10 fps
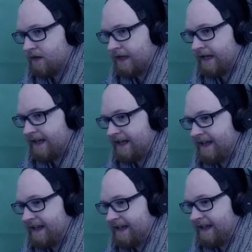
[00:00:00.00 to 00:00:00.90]

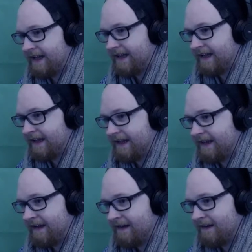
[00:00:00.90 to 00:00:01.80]

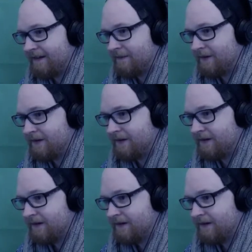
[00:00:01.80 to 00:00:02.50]
Hey! No, I'm not.